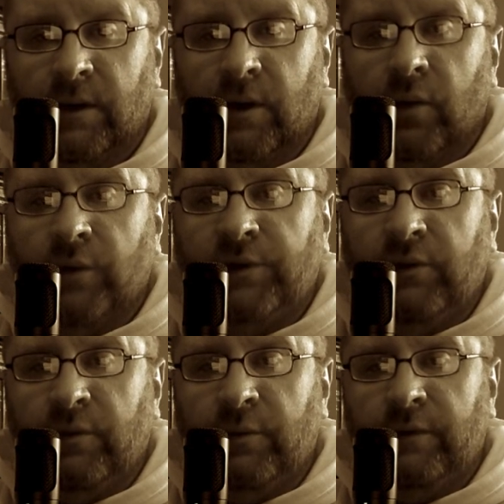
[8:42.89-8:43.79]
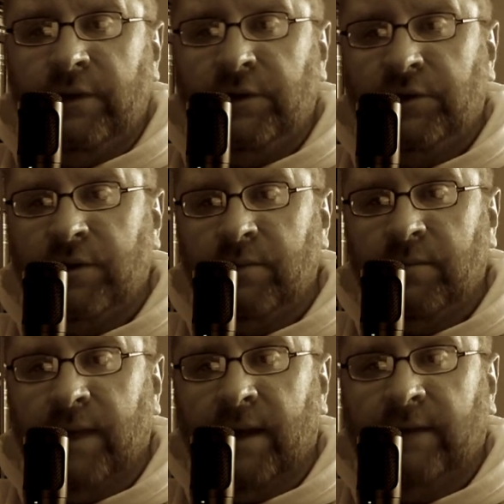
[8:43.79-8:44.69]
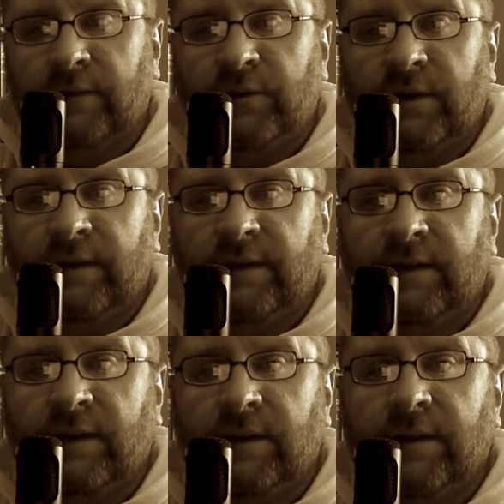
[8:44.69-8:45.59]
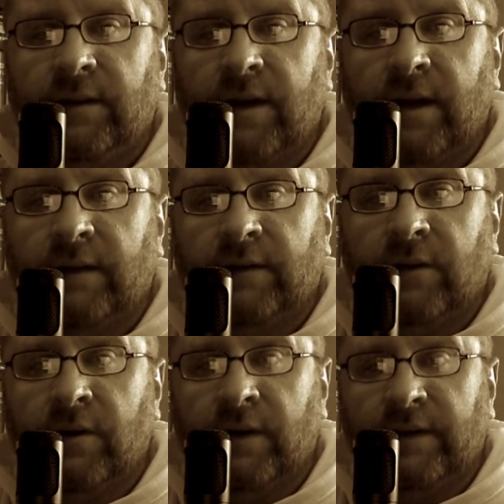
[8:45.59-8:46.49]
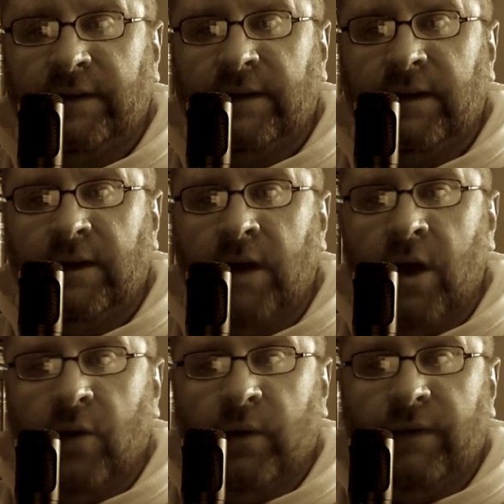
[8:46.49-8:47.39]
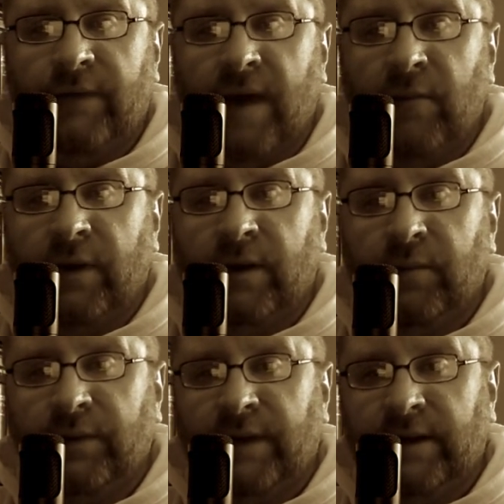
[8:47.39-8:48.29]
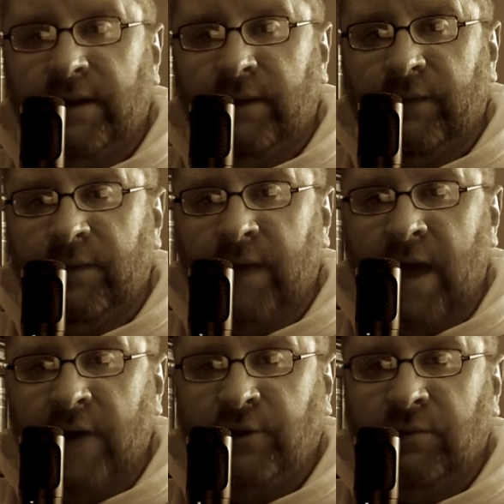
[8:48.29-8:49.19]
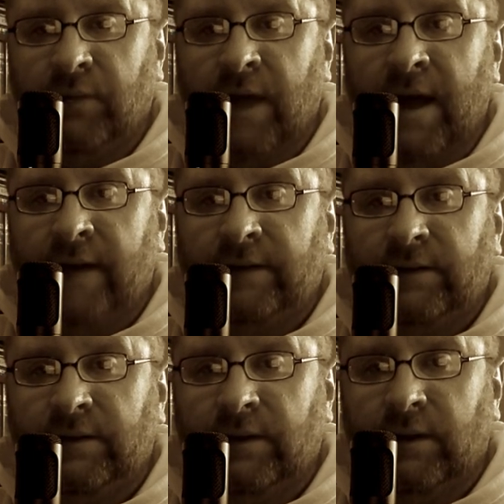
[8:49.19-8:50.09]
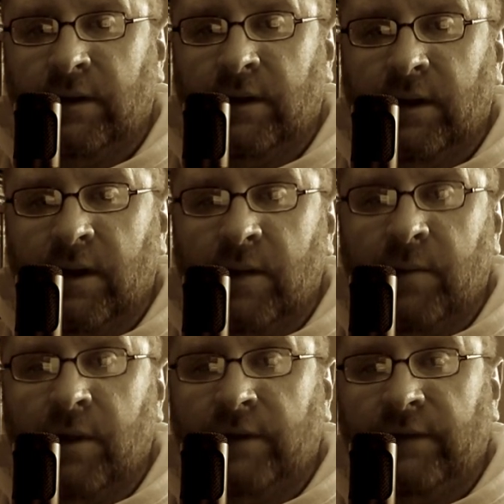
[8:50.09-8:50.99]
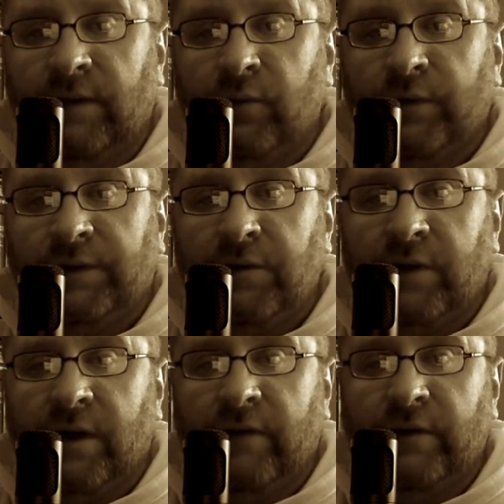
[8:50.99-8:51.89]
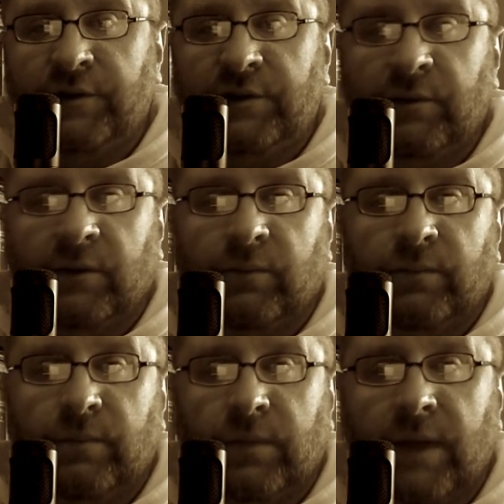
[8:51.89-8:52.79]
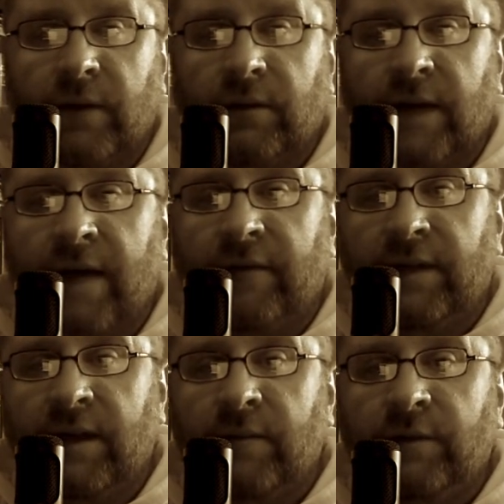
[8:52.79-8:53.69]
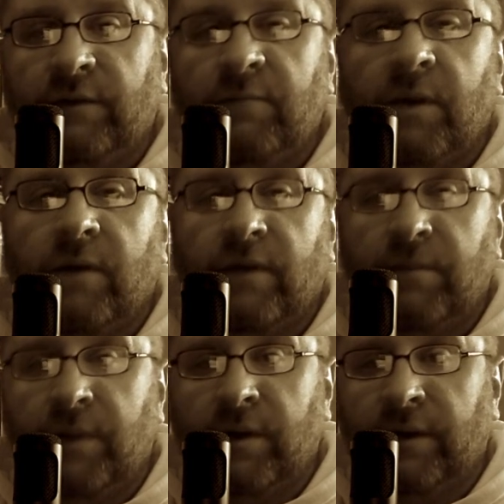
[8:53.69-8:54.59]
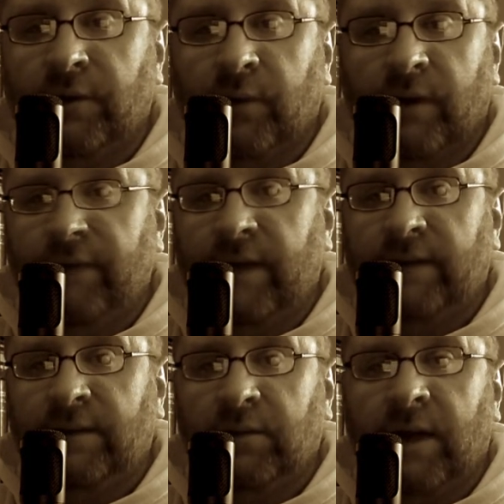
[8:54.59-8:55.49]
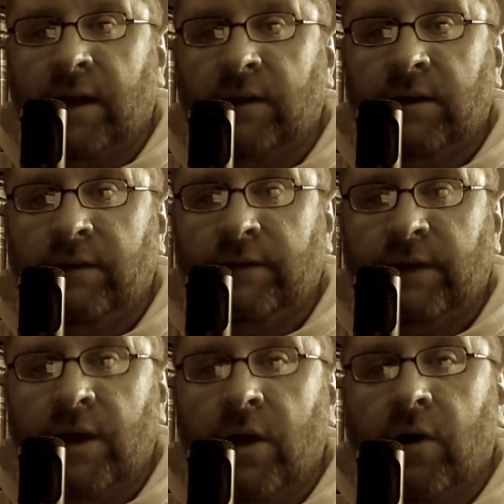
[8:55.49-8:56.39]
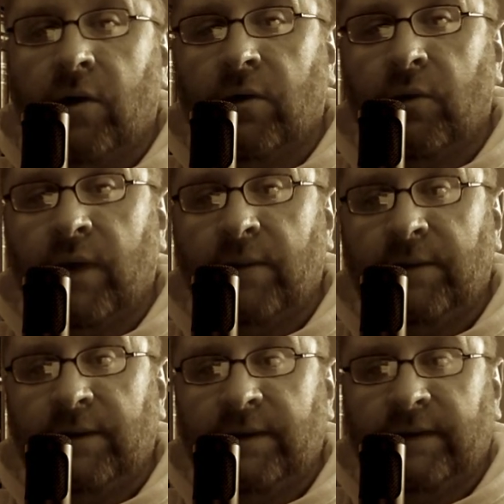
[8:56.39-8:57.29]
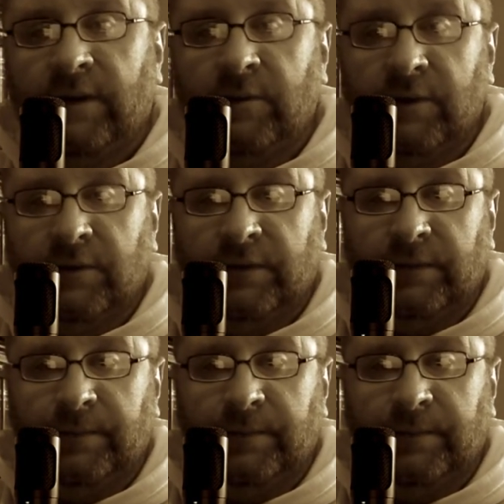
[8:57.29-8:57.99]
When she removed his shirt and pants, she could see the clear lines along his skin where the fabric had protected him from the ashen blast. Parts of him were so covered she would later laugh at the image of Marvin appearing to wear fancy black gloves all the way up to his elbows.